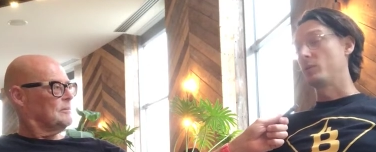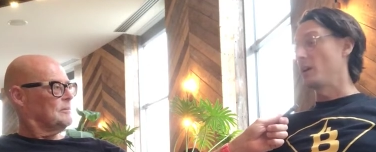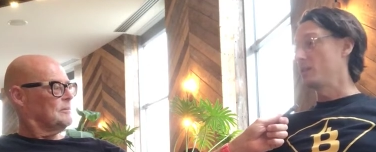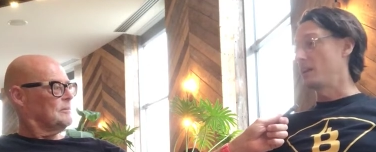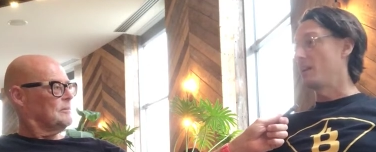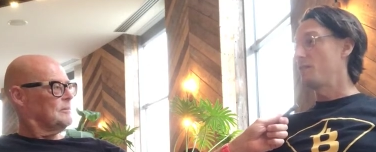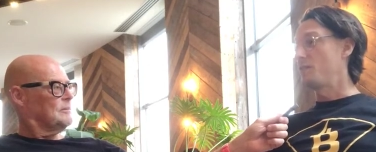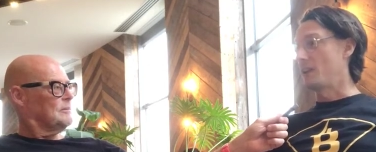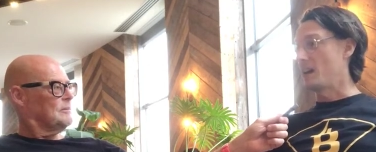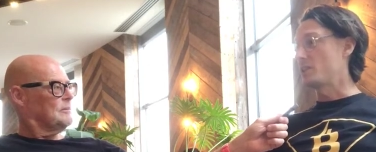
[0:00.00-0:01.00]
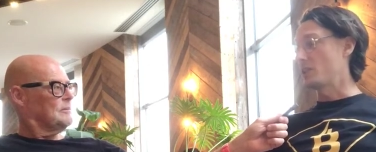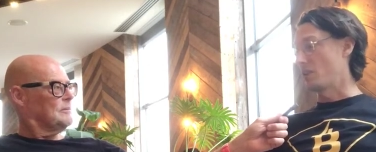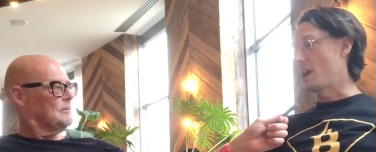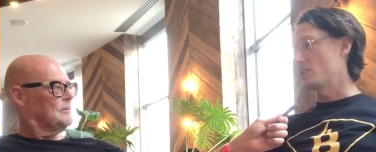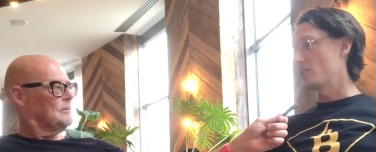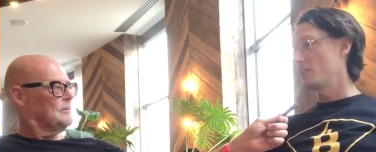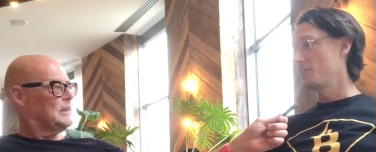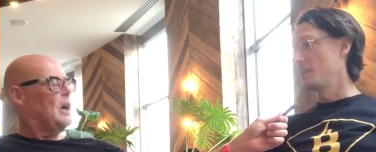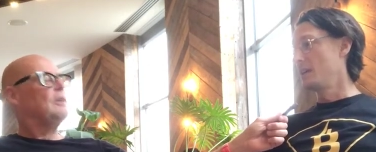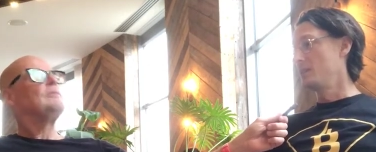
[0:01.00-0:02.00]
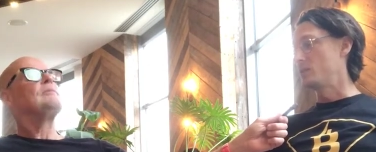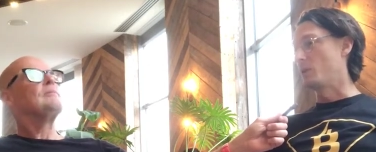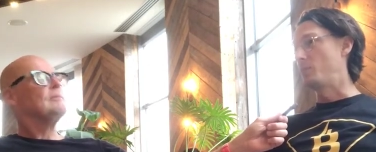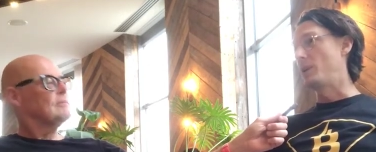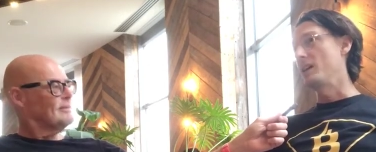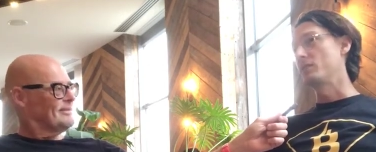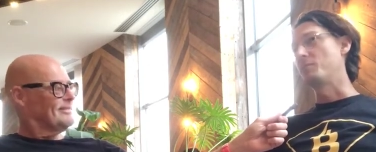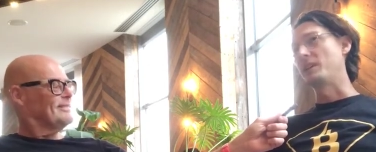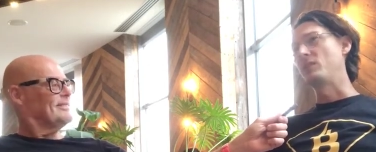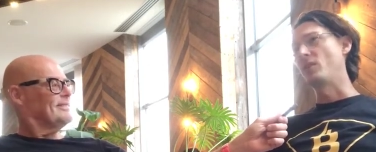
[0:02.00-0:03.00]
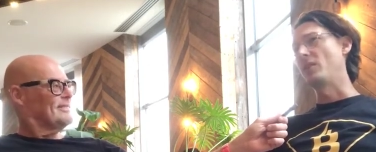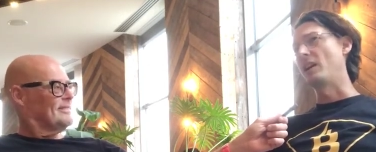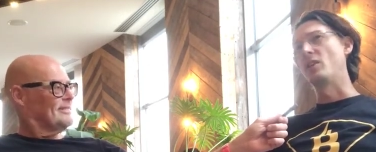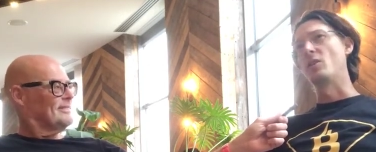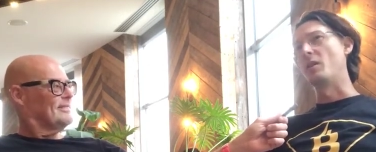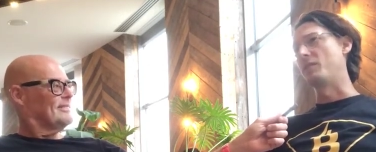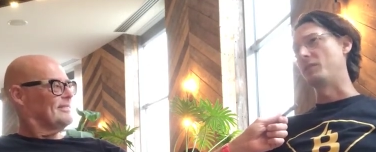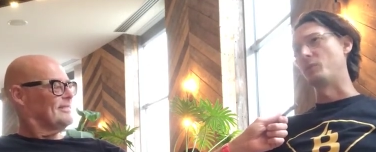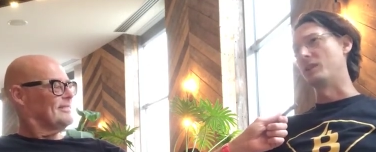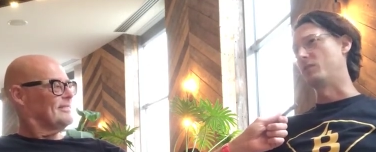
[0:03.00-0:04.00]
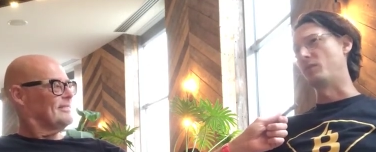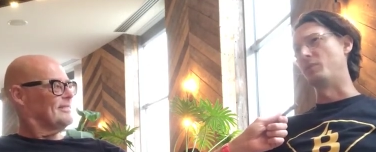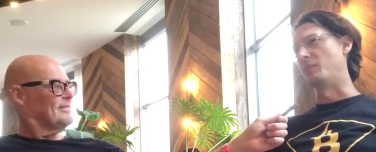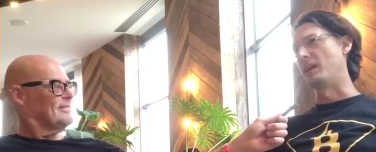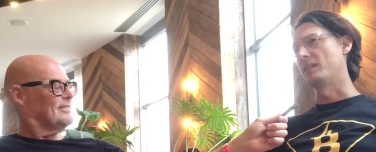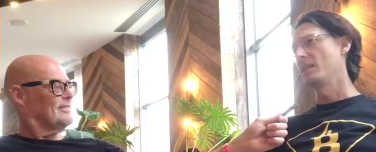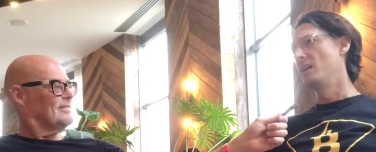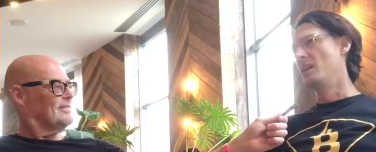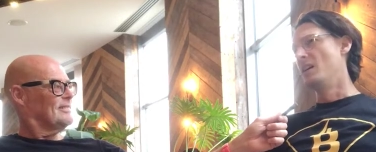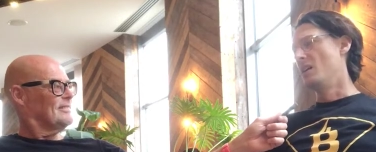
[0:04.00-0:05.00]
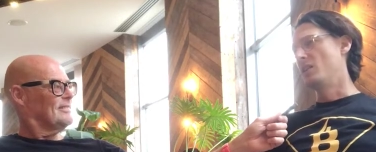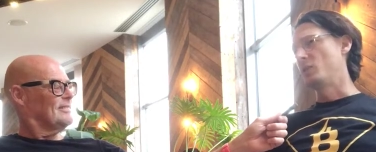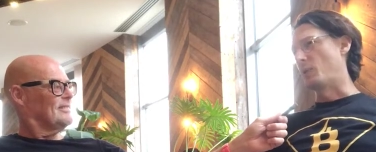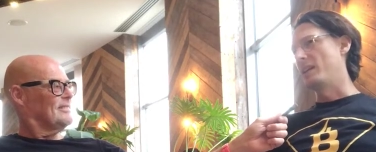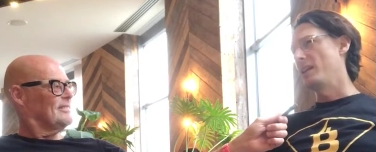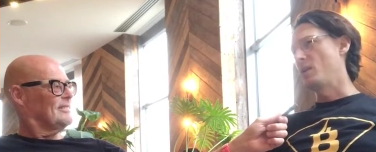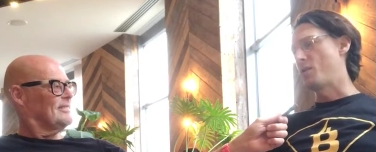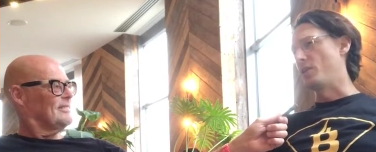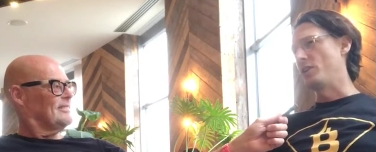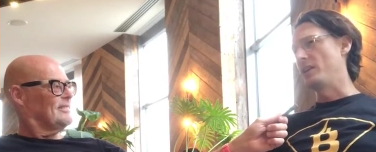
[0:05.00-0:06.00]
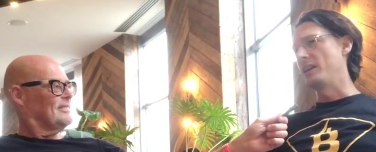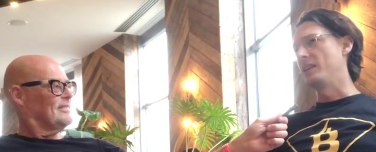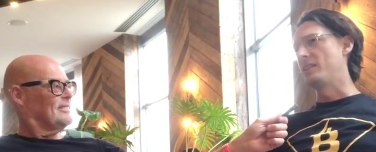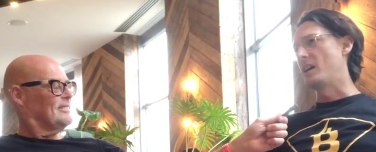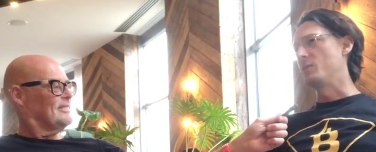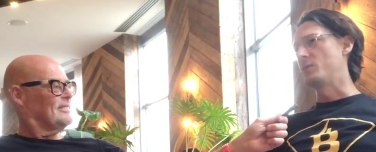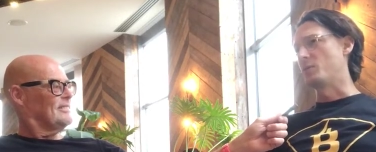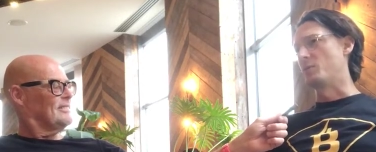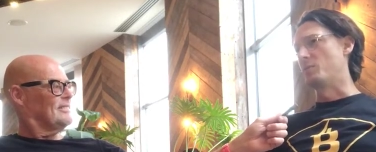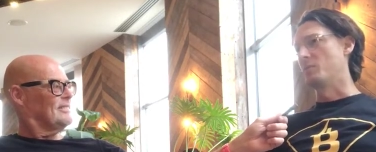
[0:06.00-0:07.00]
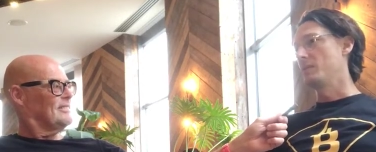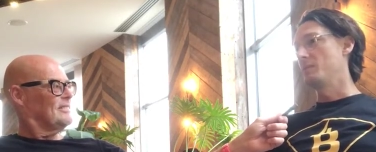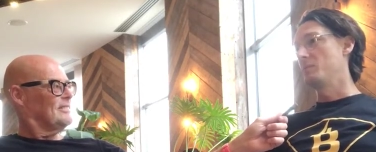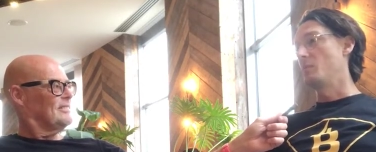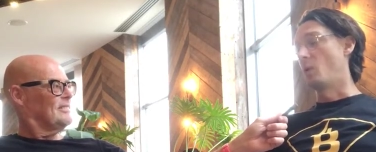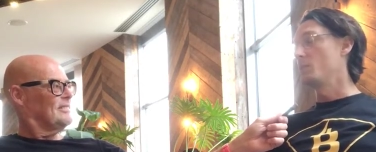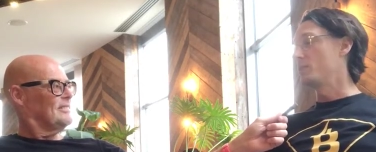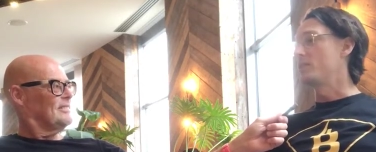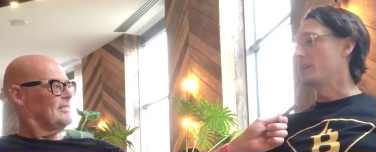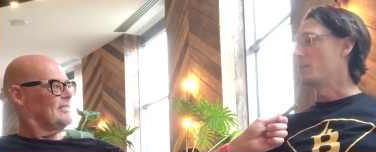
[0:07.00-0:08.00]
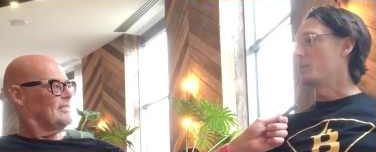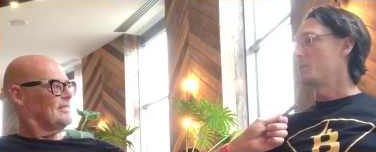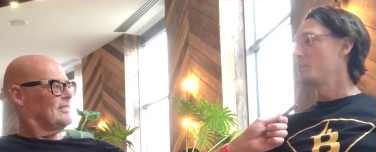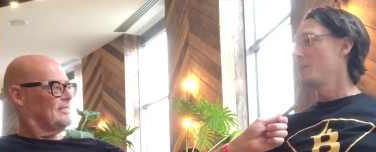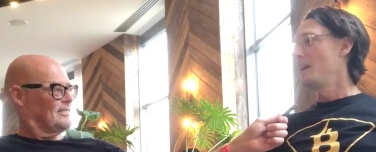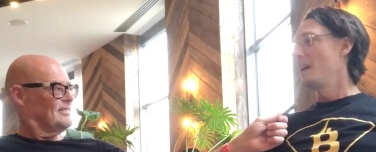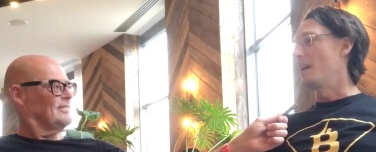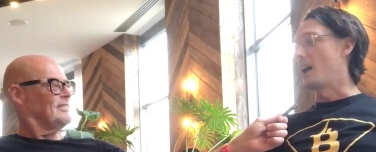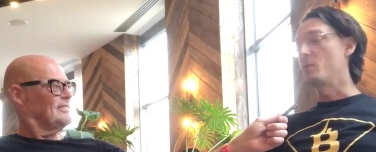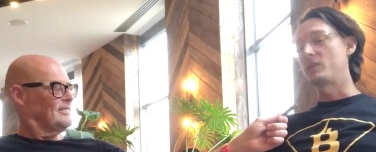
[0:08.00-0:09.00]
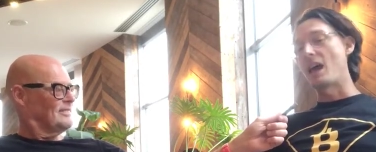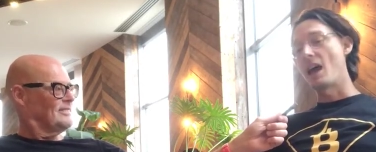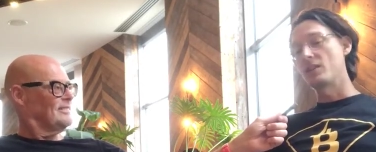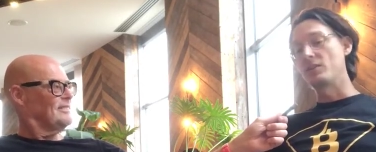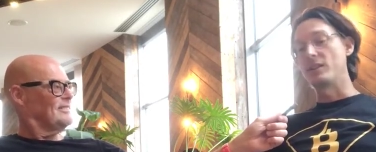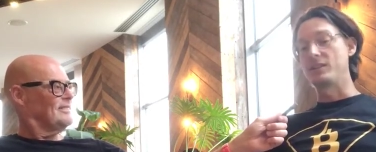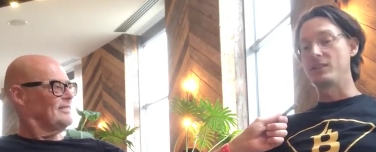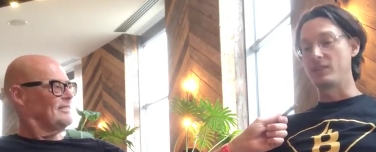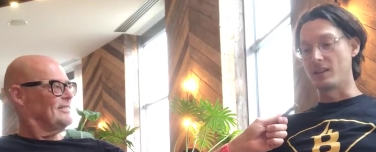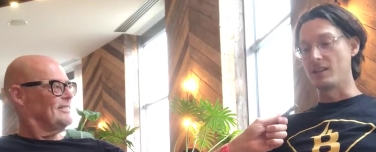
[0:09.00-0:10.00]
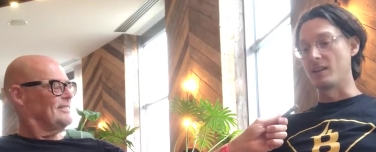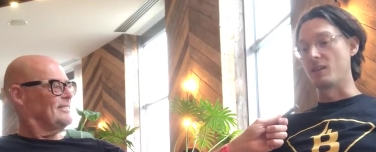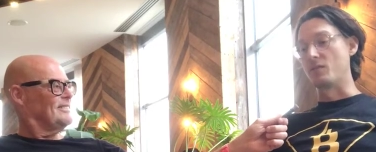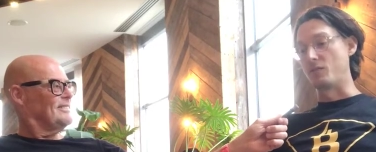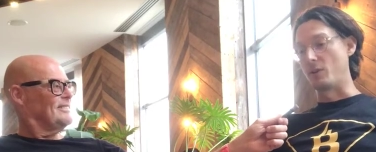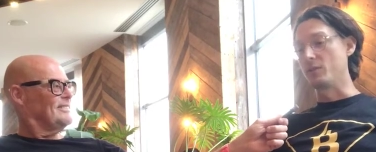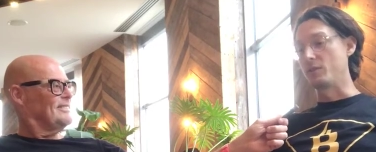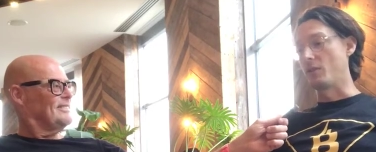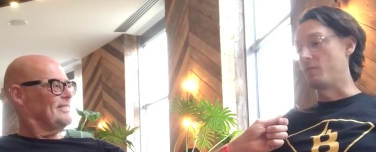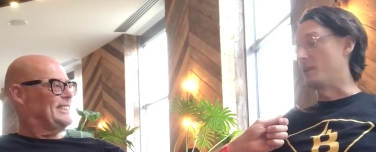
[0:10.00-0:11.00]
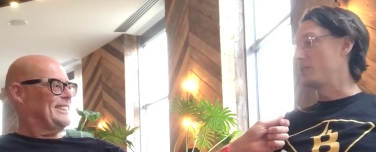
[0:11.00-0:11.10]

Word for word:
Speaker 1: Gox had a flash crash. Oh. So the price of Bitcoin, I don't know if it went from like 20 or 30 down to almost 0 And I was actually sitting in front of my